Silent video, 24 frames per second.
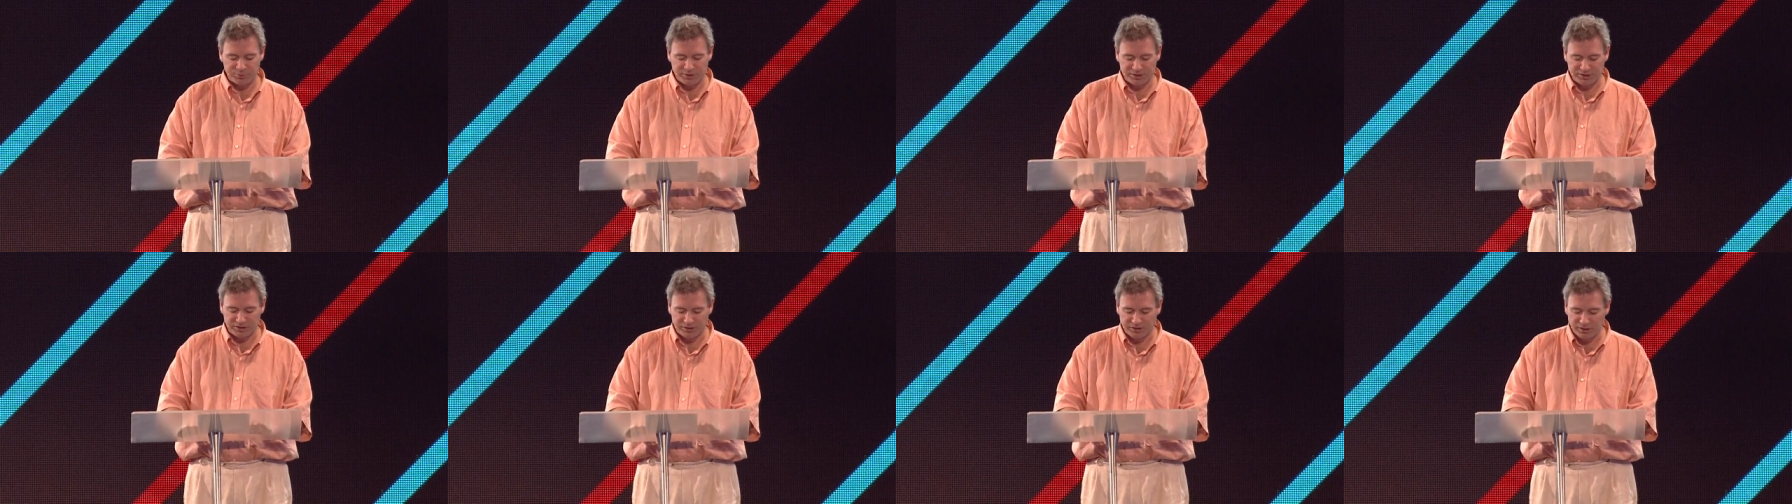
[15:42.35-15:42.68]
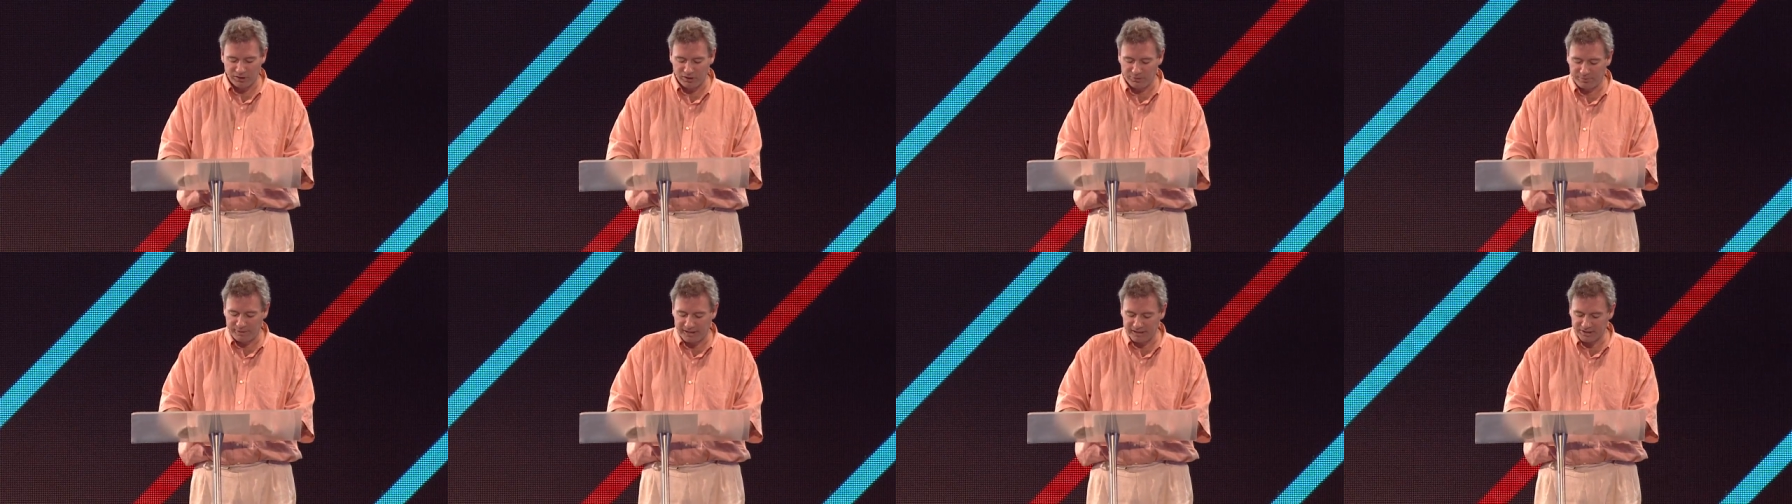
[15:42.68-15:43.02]
we can
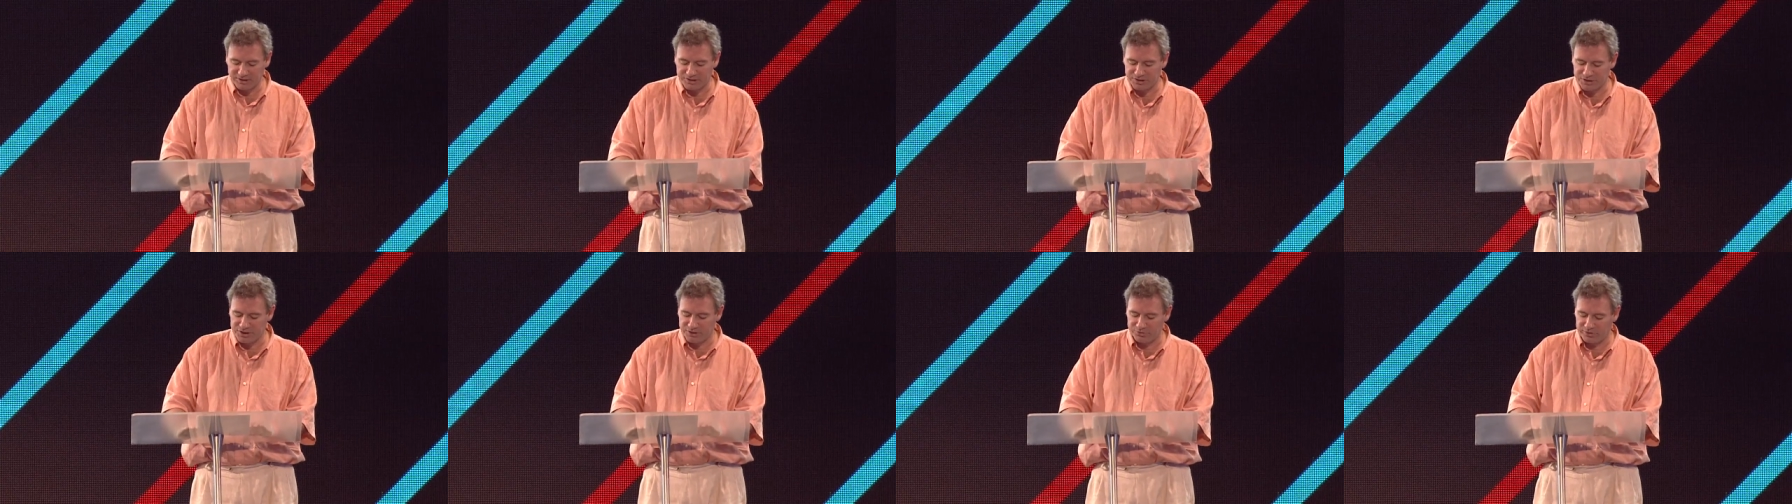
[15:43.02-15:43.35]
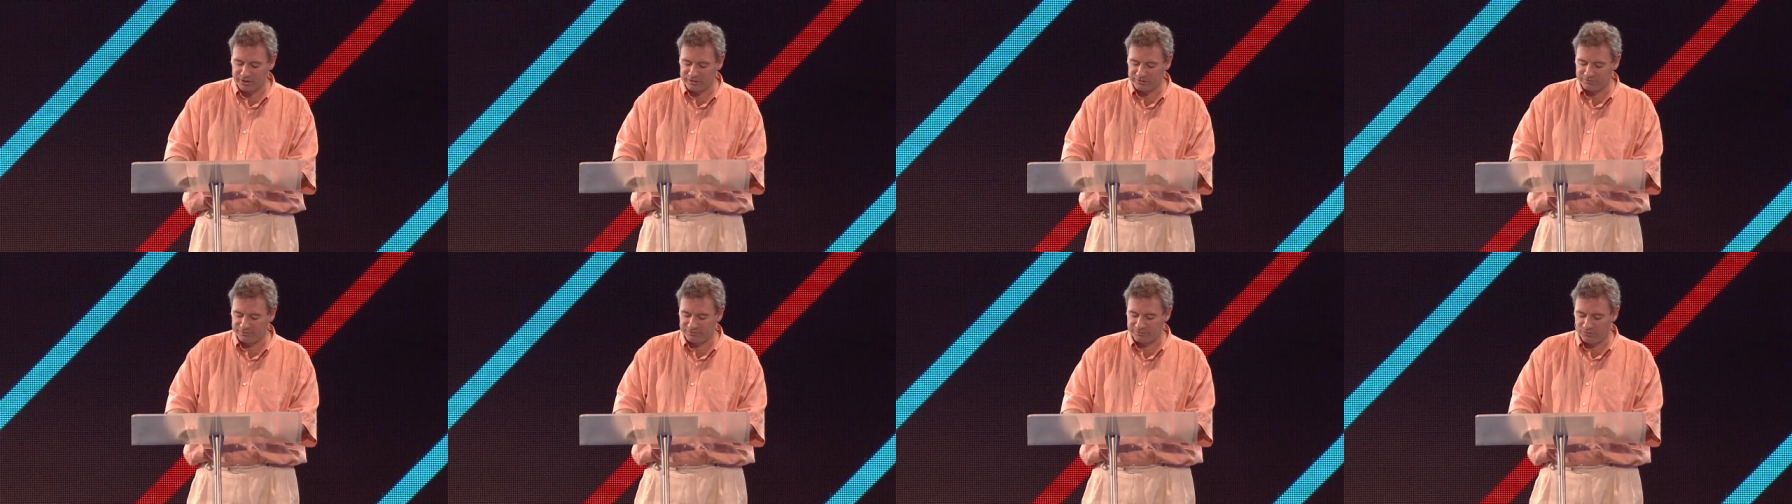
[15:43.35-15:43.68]
go back to
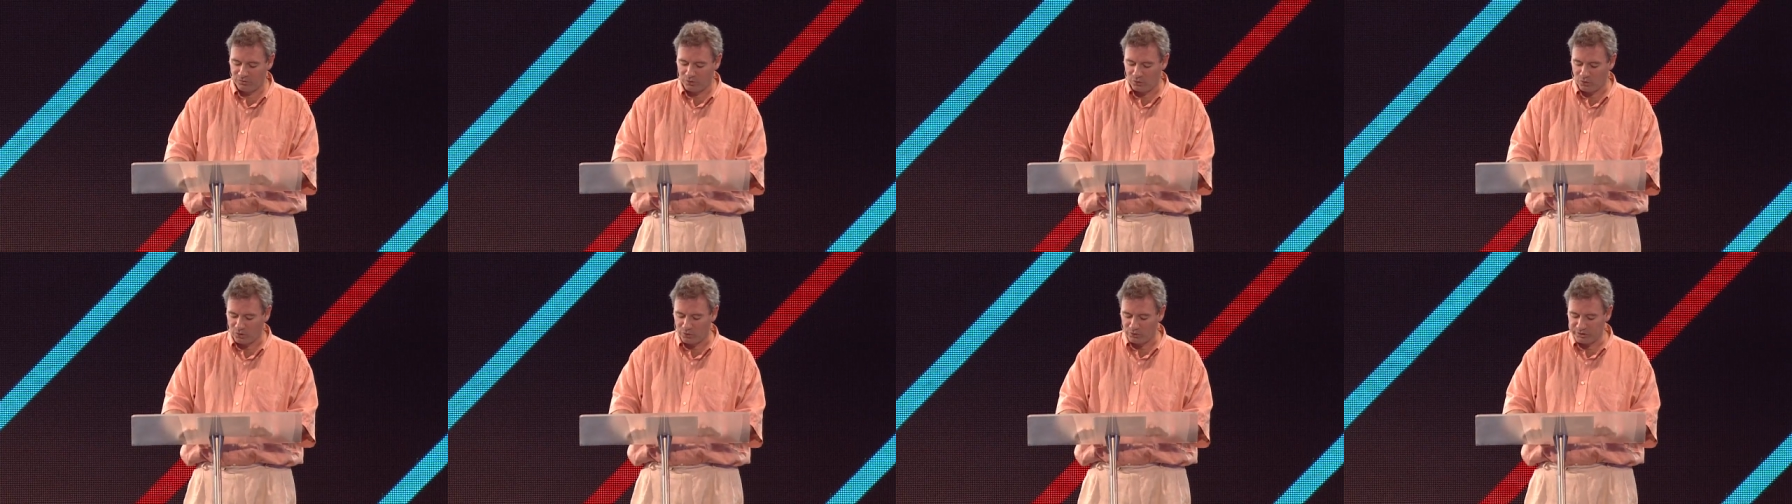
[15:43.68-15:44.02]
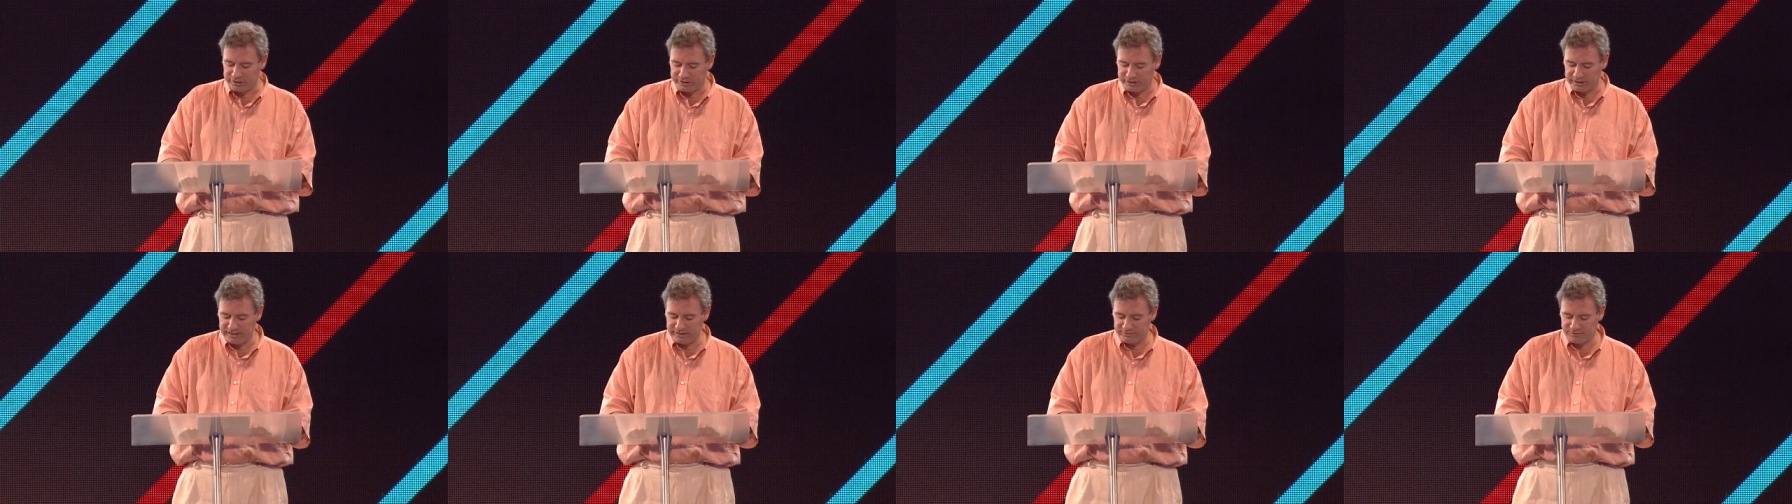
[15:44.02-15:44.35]
doing for
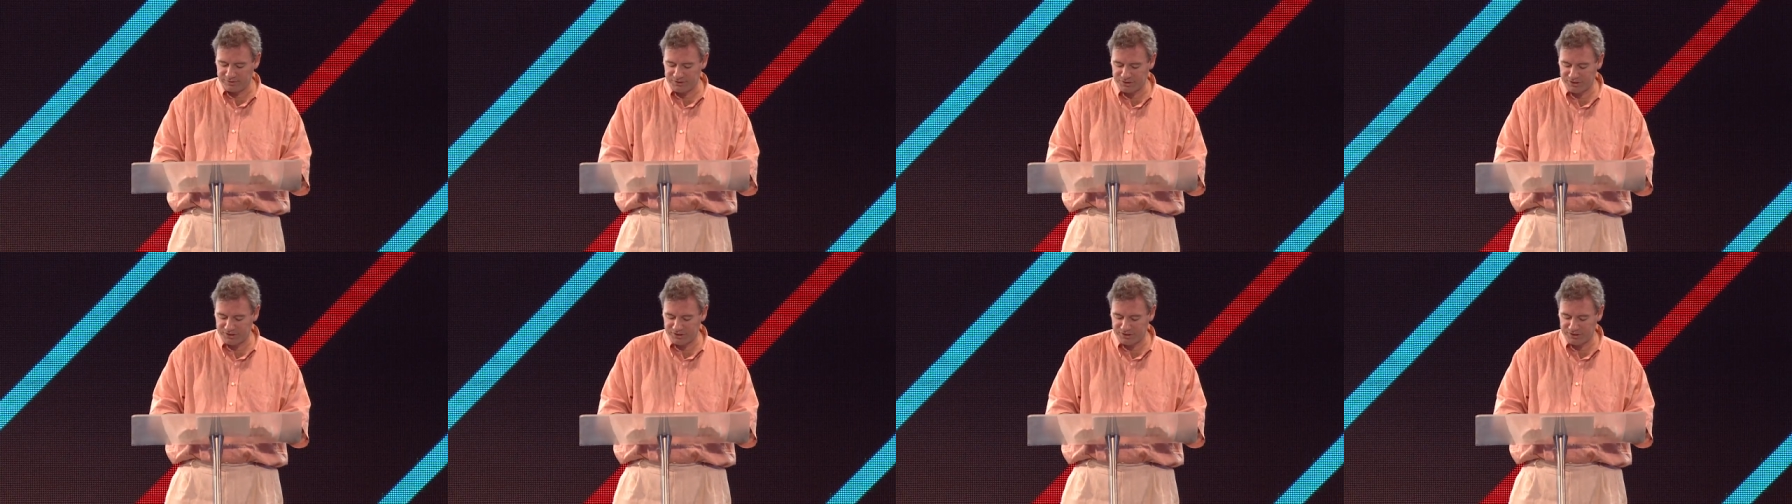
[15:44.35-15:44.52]
and leave